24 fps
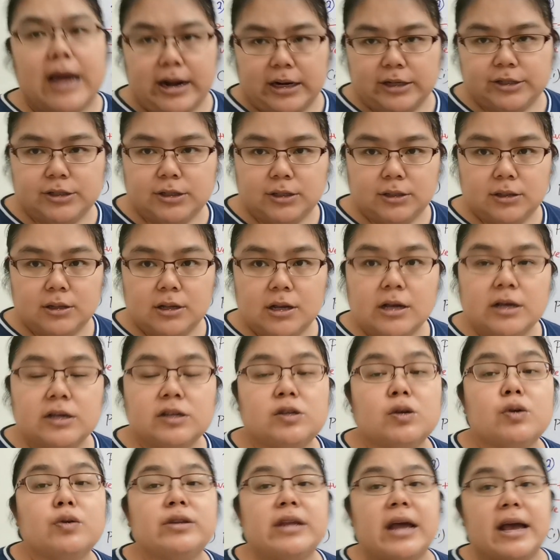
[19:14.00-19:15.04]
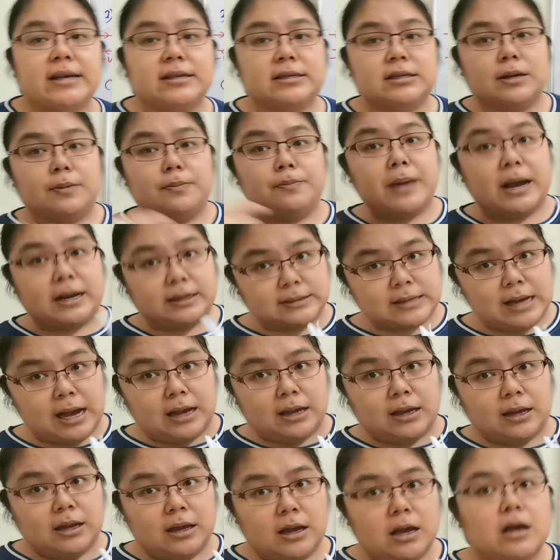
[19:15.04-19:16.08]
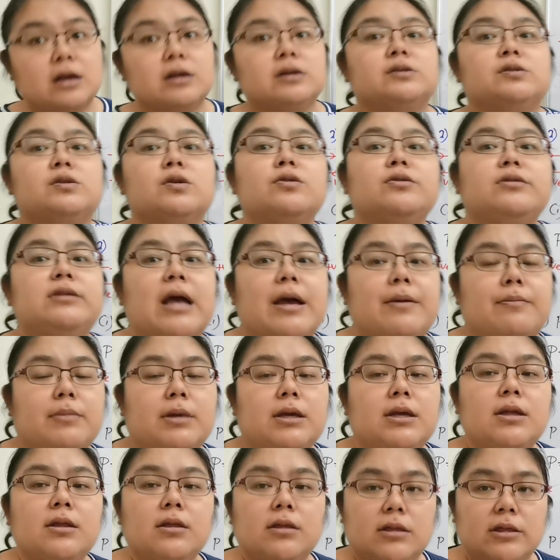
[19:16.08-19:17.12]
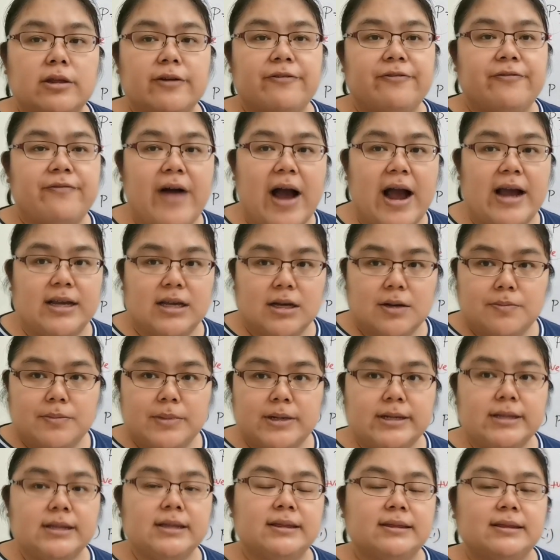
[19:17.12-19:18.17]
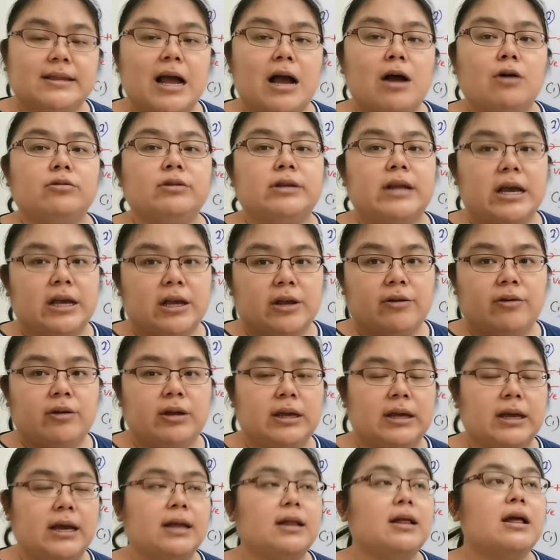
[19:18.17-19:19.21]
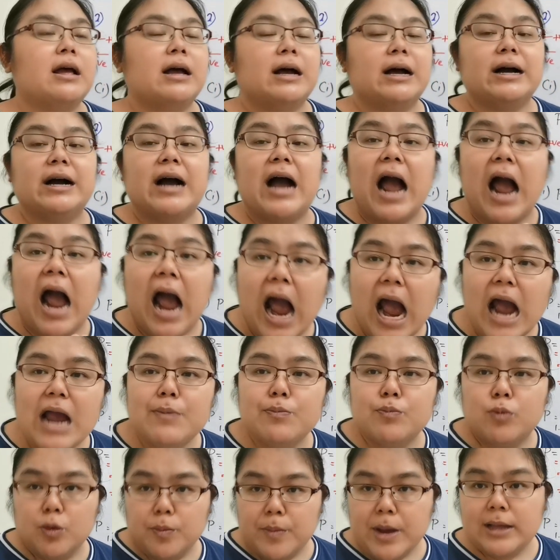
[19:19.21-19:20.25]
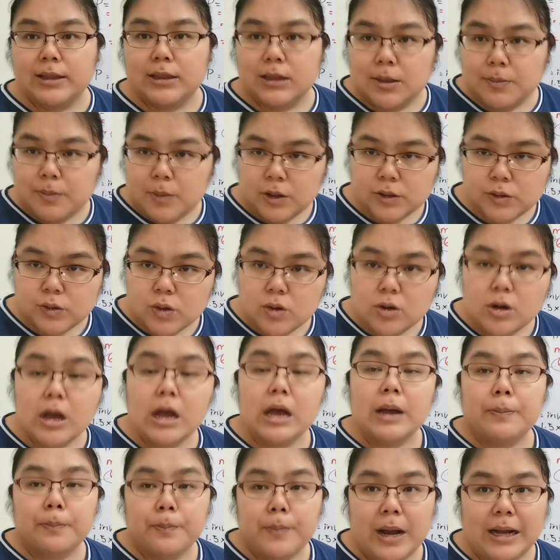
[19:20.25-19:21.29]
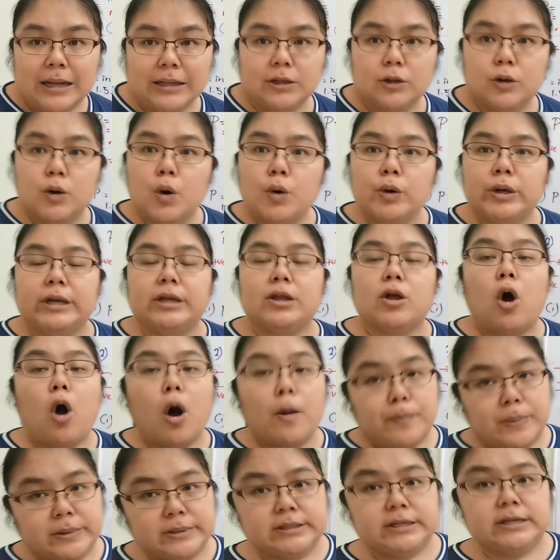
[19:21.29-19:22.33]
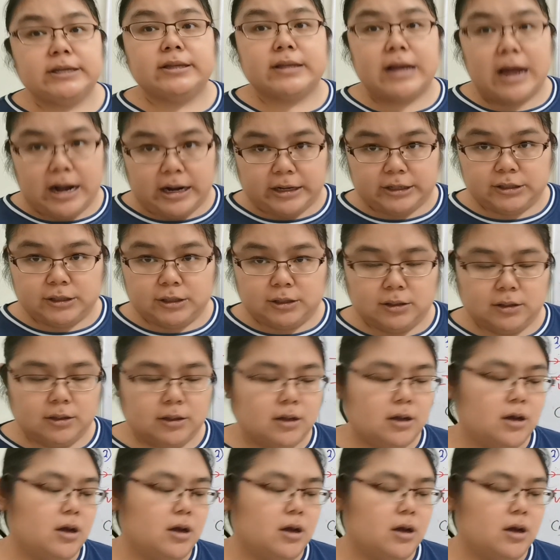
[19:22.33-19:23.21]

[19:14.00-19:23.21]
direction. So that's the back side. So that means the firemen, now they create a high momentum also, but go in opposite direction.